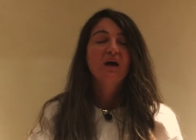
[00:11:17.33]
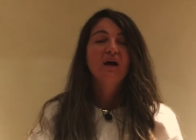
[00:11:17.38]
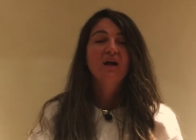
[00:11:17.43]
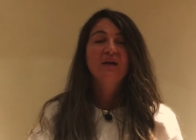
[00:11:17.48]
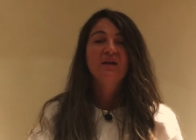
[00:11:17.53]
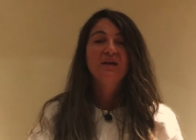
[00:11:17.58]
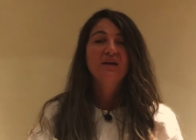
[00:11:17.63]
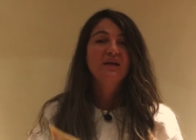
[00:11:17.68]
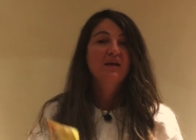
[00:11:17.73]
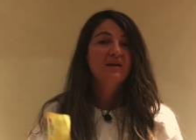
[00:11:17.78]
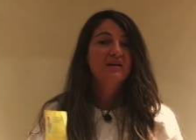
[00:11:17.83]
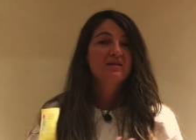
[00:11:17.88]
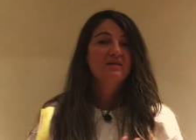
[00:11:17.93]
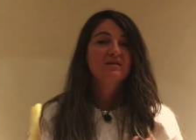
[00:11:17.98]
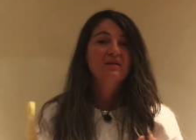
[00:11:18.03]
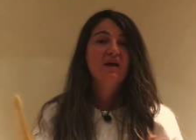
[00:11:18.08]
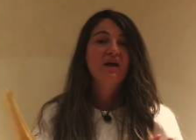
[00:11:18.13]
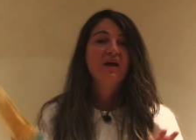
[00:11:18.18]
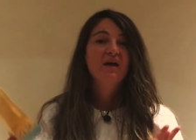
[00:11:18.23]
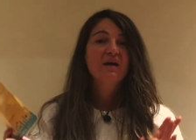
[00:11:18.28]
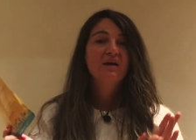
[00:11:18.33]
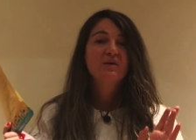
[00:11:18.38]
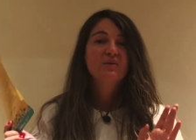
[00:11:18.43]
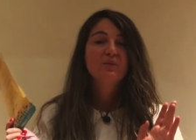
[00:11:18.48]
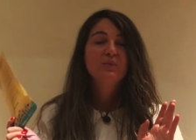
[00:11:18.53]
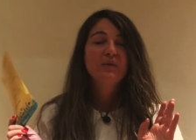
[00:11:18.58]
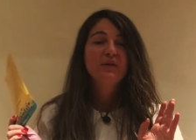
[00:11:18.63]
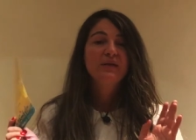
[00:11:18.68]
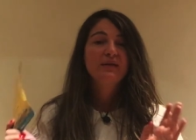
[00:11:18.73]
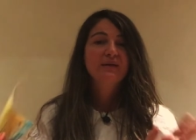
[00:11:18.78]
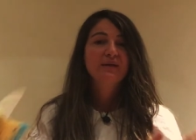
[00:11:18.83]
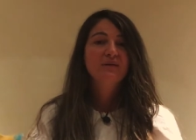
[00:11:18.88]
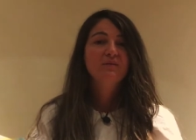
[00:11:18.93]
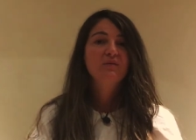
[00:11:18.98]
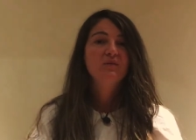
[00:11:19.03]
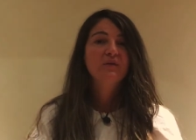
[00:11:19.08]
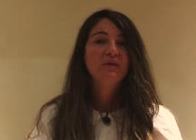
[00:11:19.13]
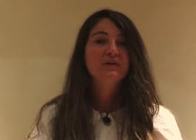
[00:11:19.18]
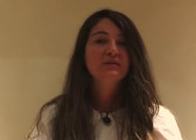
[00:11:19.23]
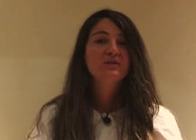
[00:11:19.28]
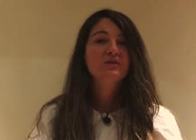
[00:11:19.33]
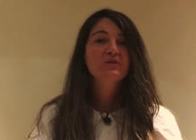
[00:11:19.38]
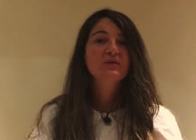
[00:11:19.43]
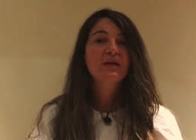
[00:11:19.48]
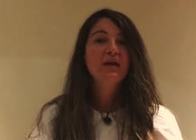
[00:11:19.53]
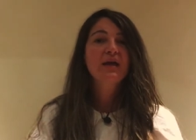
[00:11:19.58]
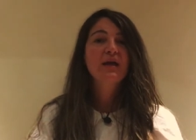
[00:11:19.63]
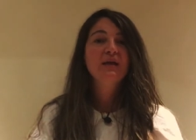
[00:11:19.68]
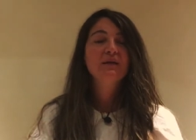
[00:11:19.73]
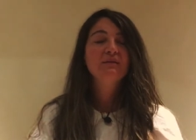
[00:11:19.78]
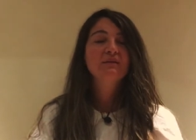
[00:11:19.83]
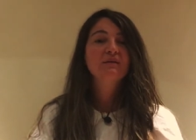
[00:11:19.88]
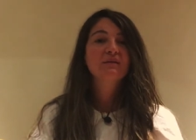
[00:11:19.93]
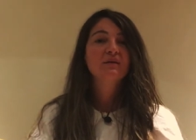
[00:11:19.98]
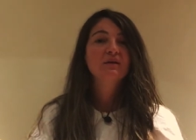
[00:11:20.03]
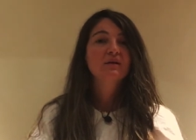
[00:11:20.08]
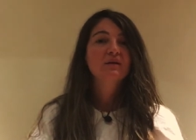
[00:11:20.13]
again I really can't think straight